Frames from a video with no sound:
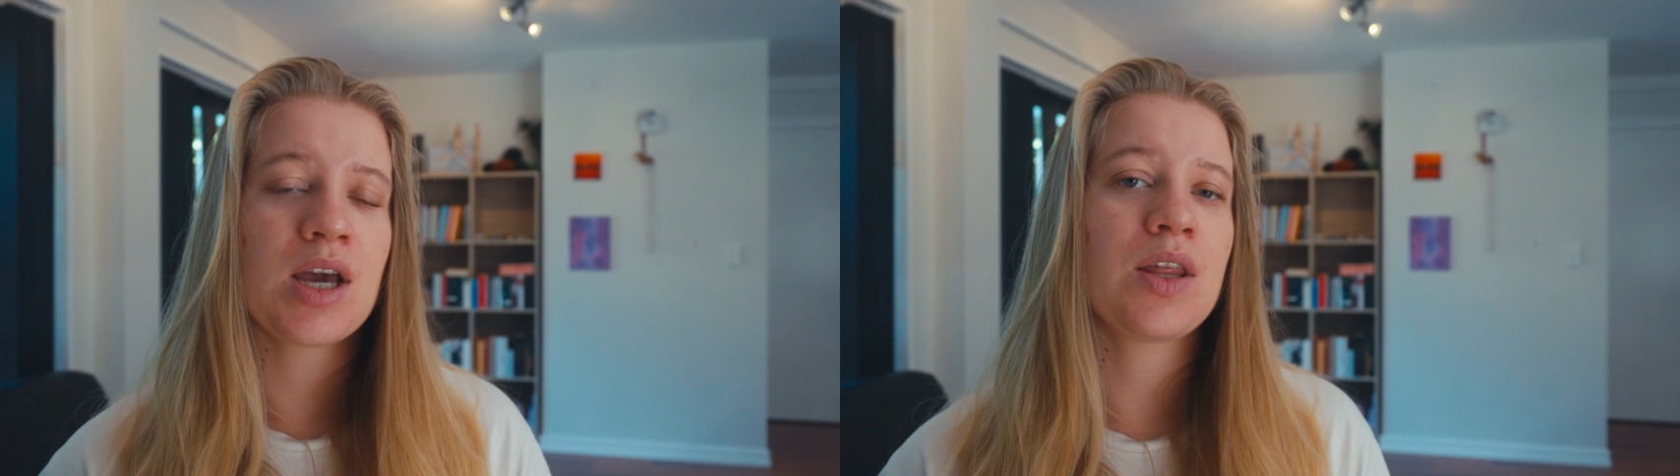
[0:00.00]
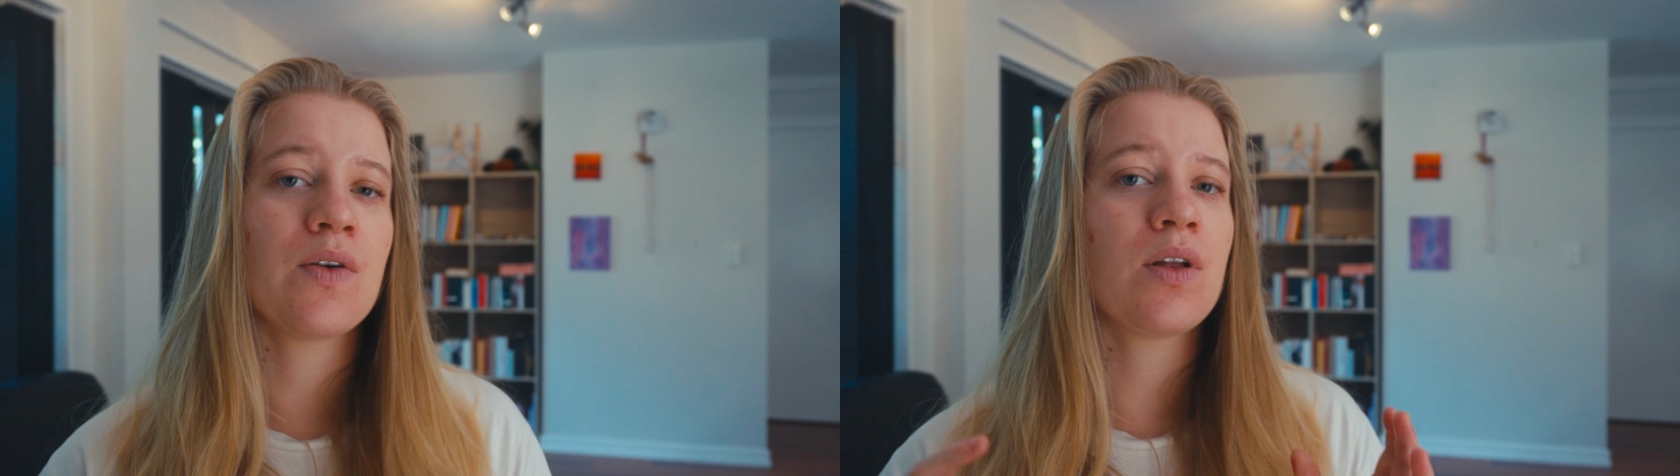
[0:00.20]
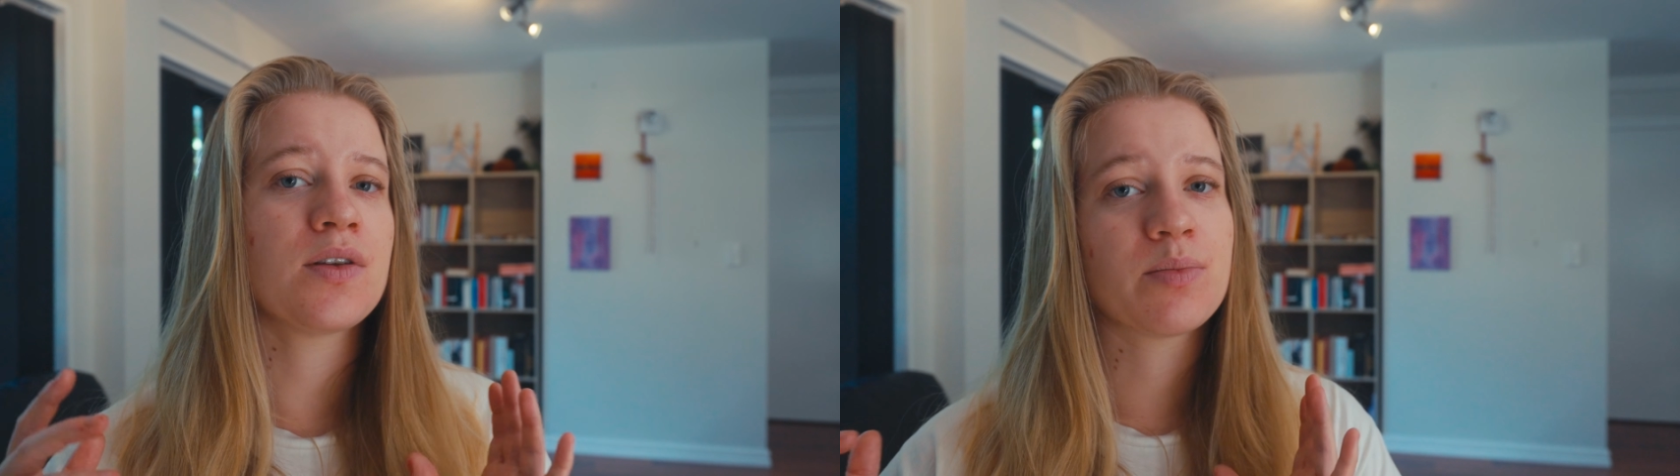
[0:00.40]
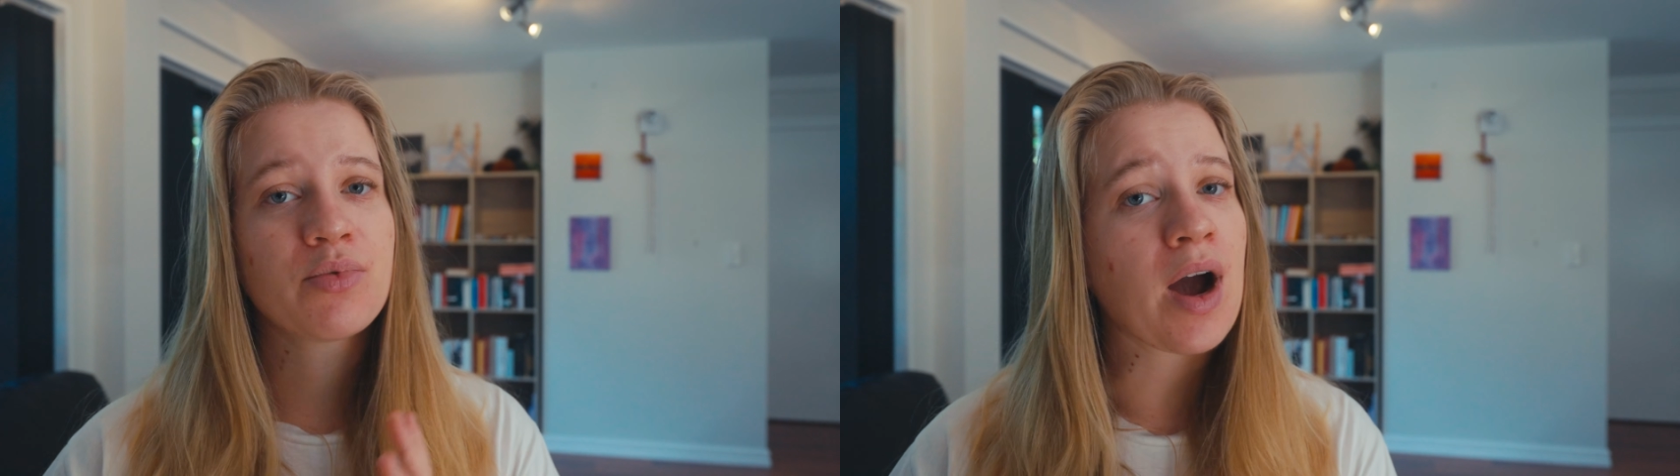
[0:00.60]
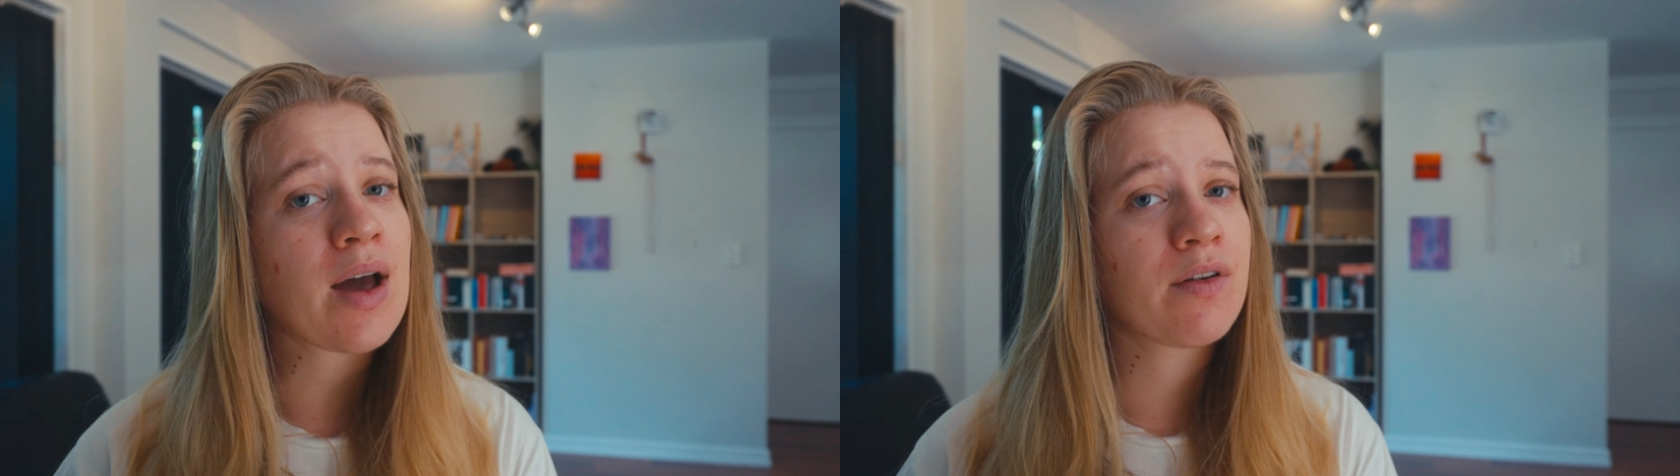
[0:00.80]
There are lots of
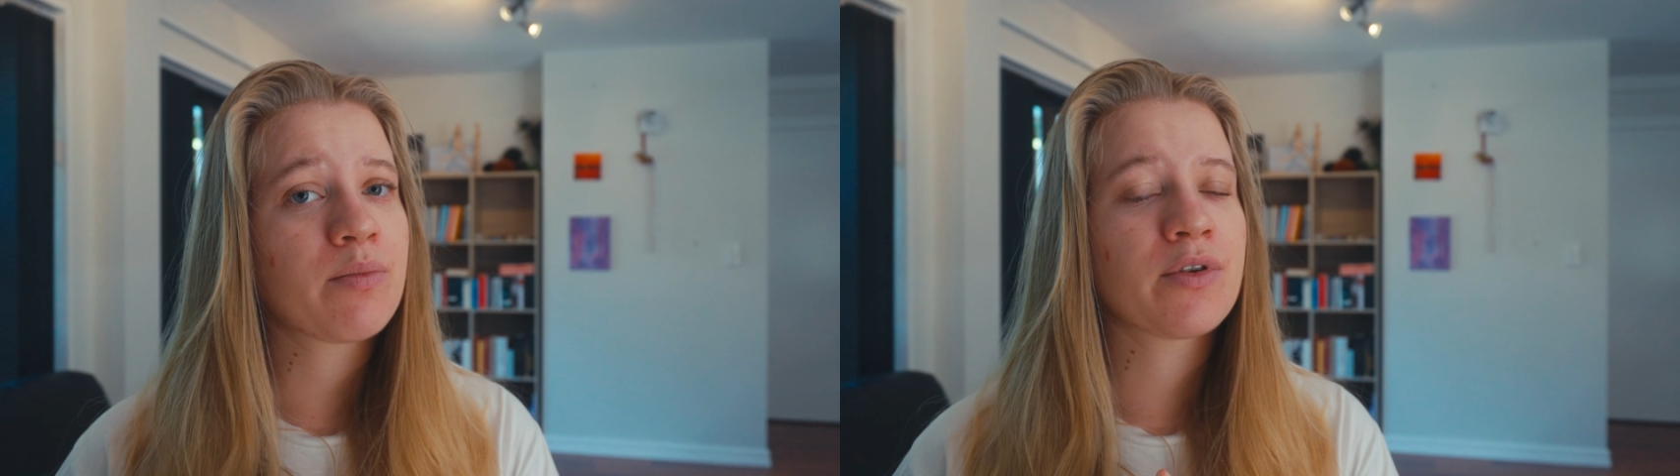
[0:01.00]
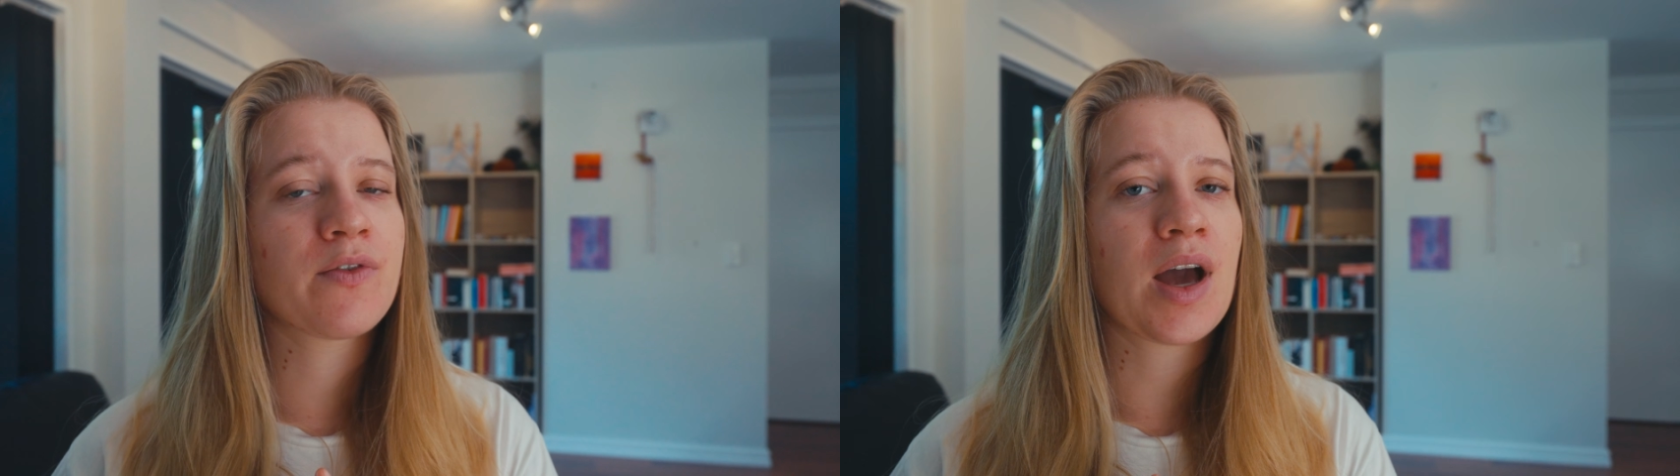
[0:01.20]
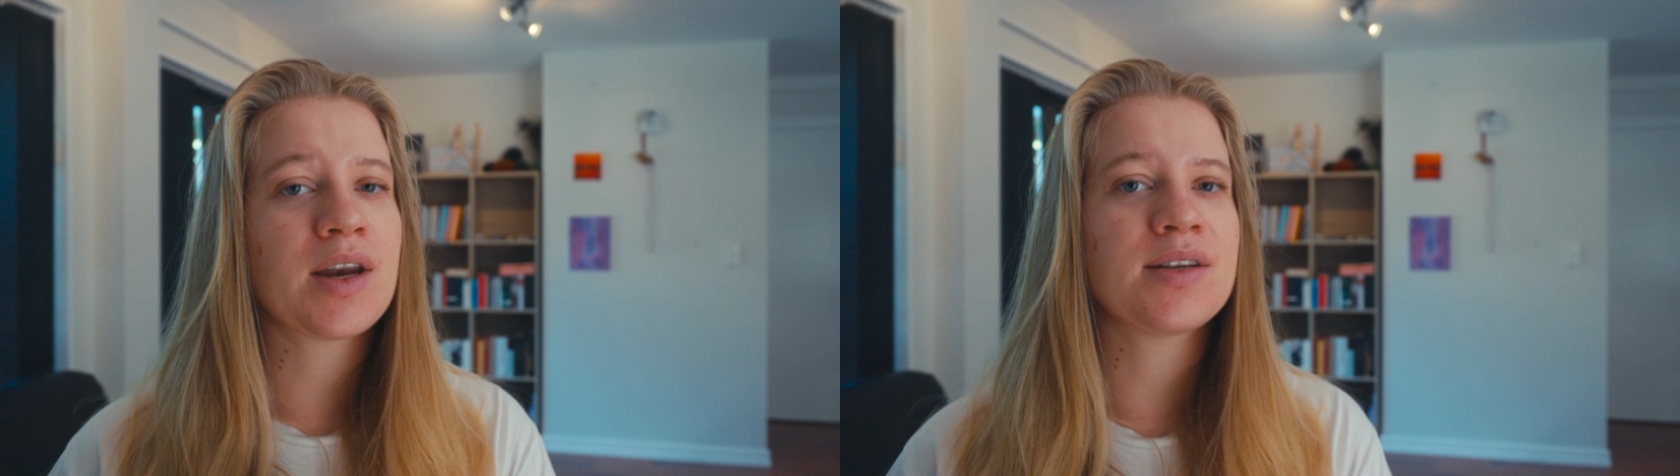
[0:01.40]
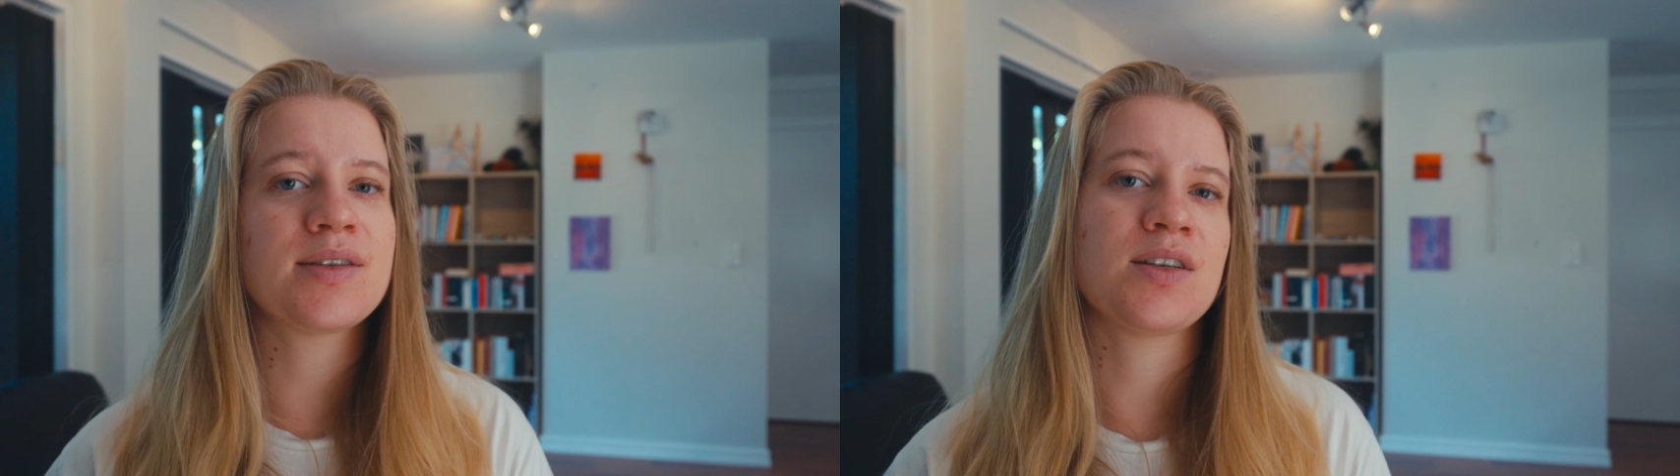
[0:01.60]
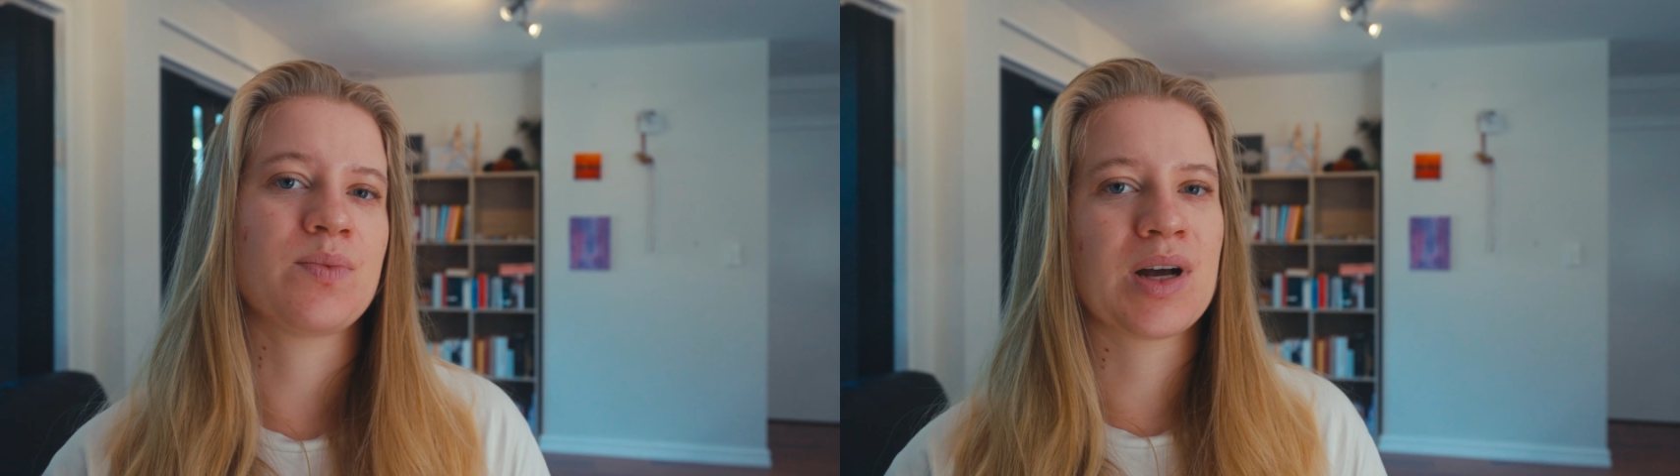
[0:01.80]
private providers
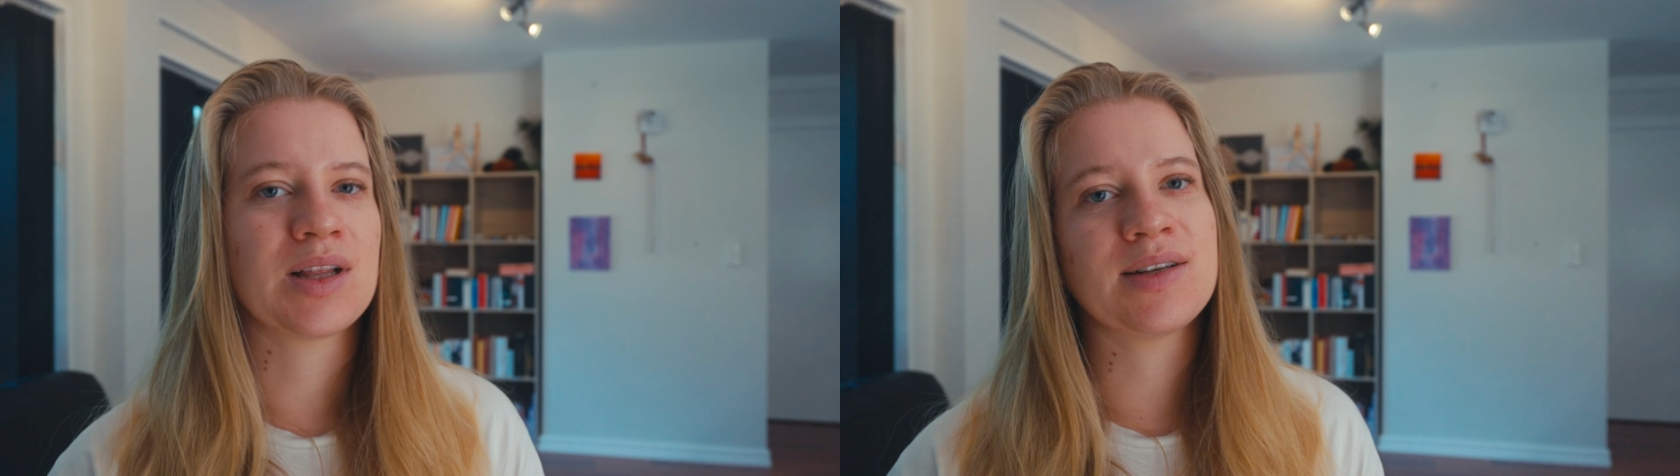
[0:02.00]
as well